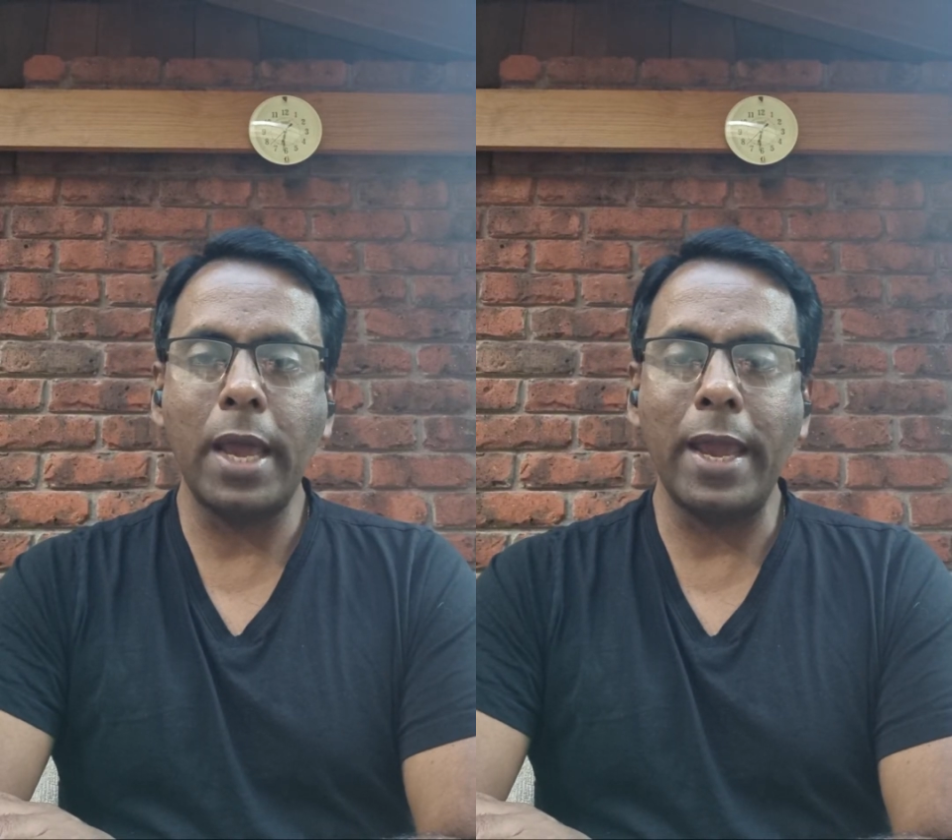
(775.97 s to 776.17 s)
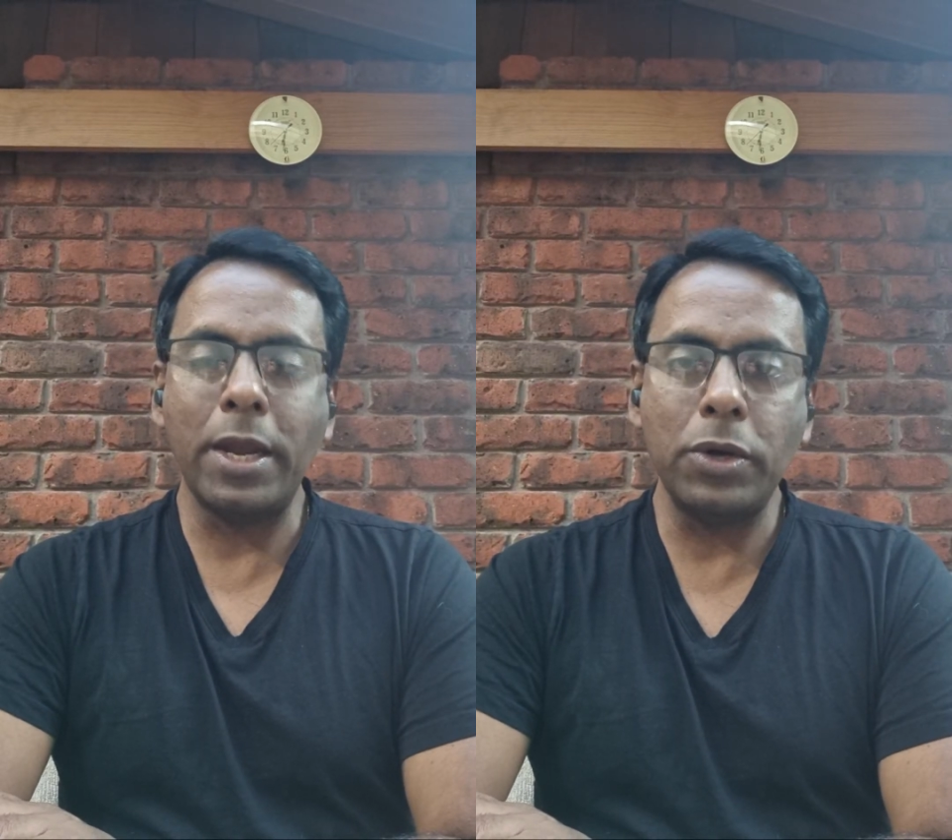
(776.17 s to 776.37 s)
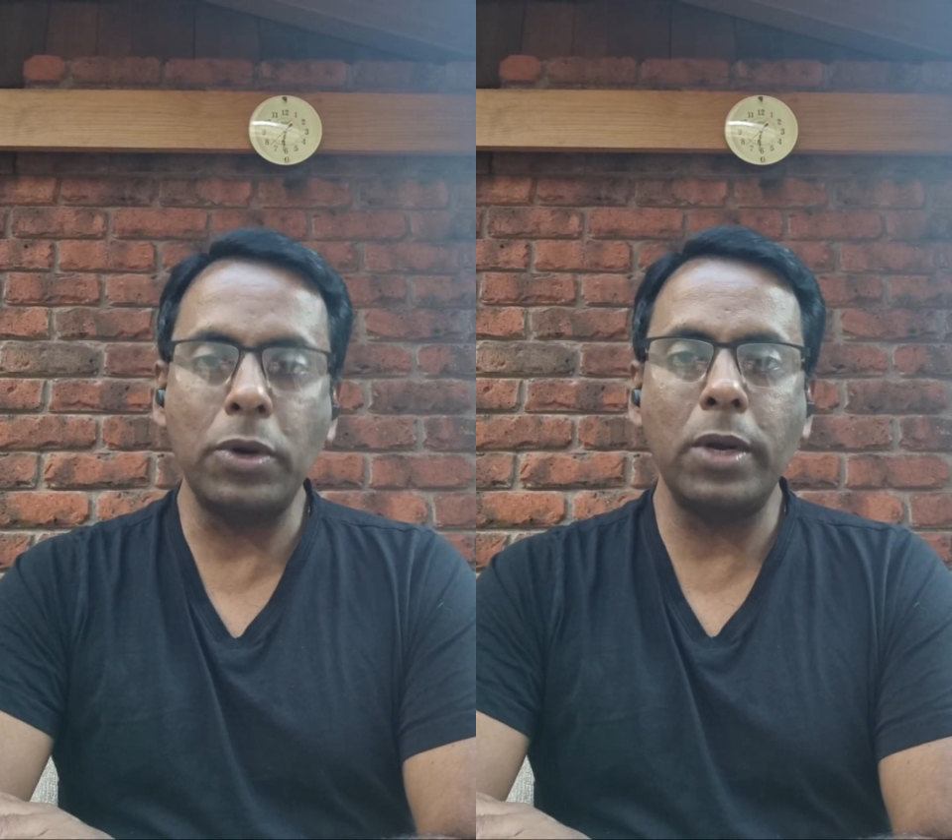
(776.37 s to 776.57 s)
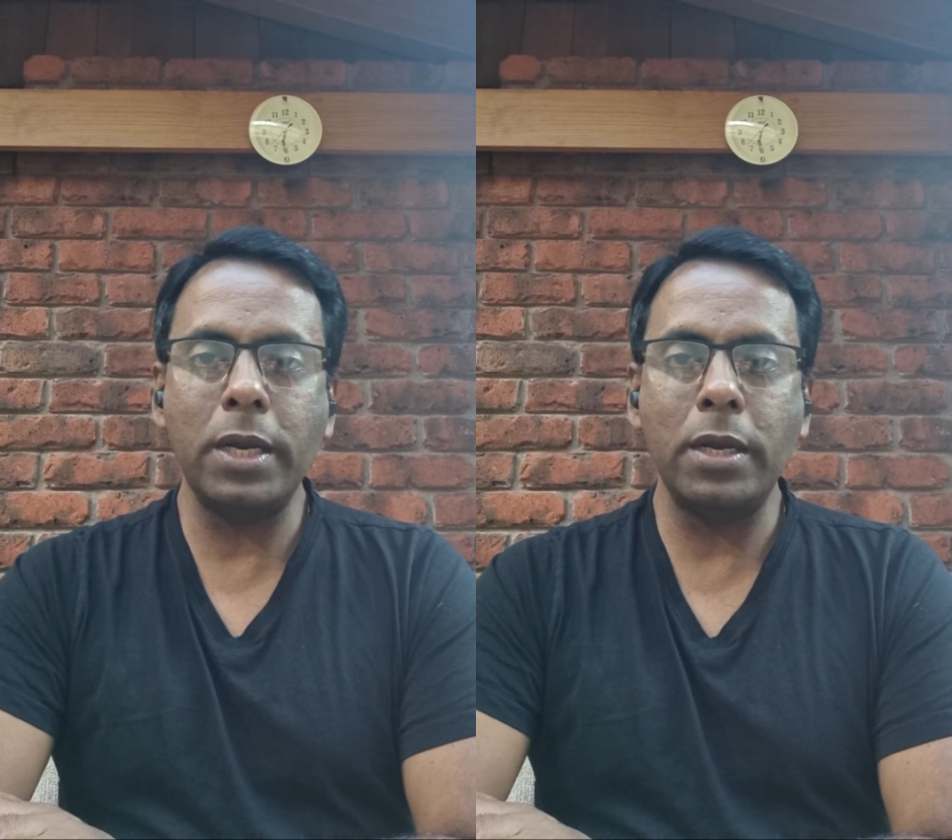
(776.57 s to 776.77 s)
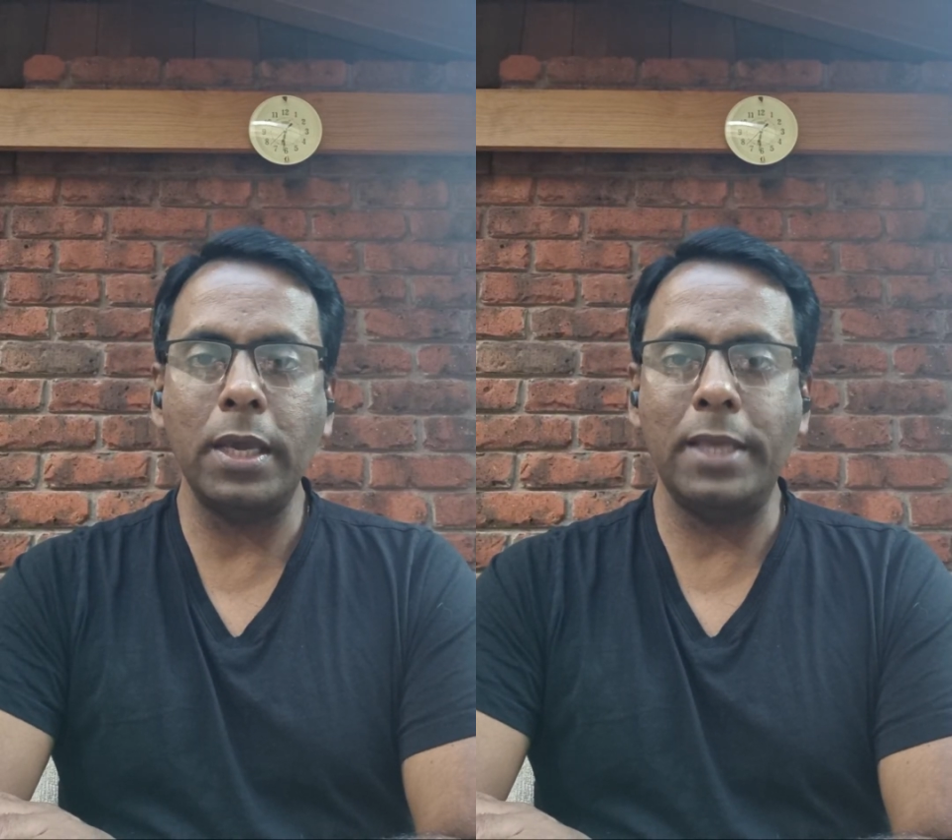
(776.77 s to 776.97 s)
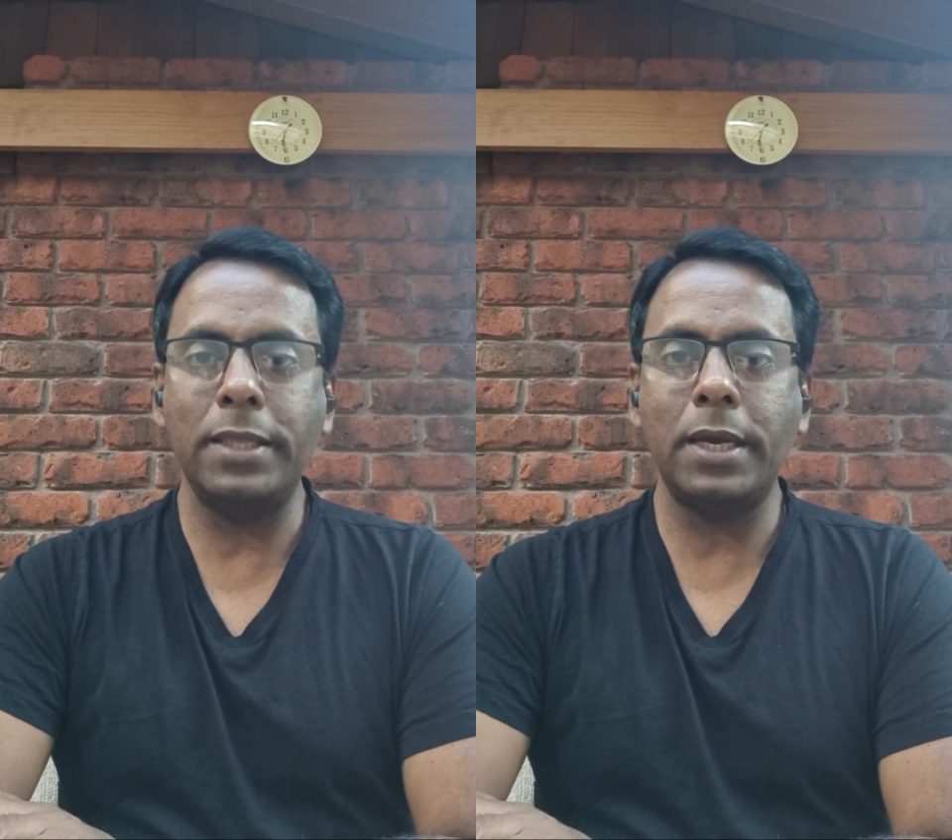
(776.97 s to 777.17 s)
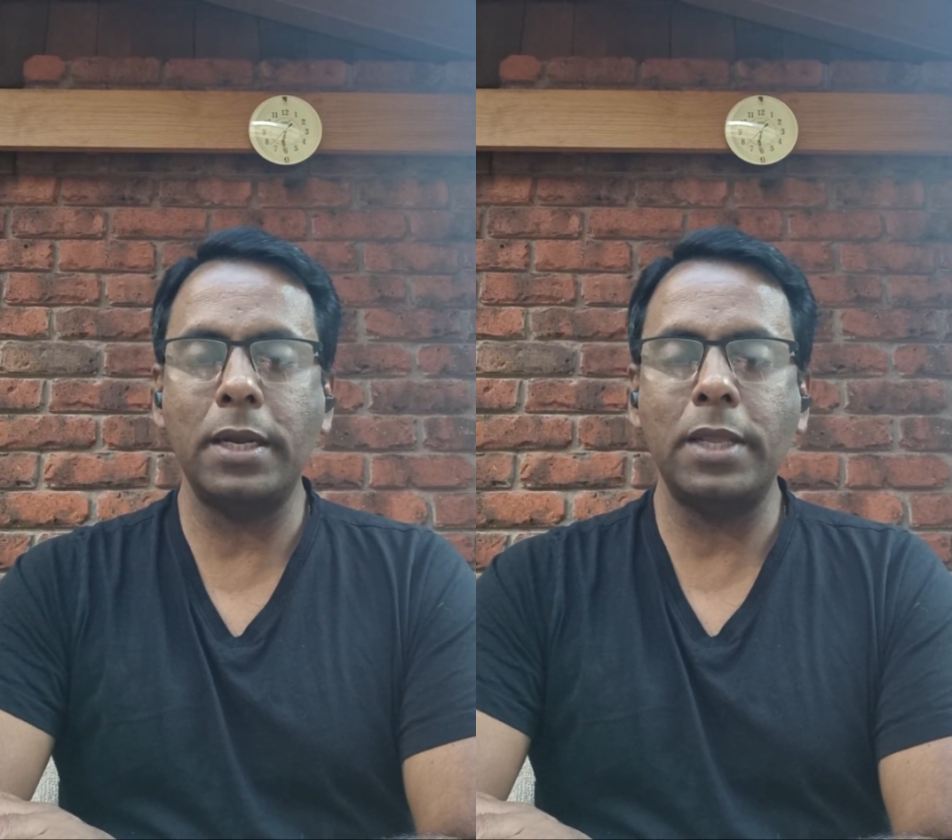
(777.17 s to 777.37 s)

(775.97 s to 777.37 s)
enroll in either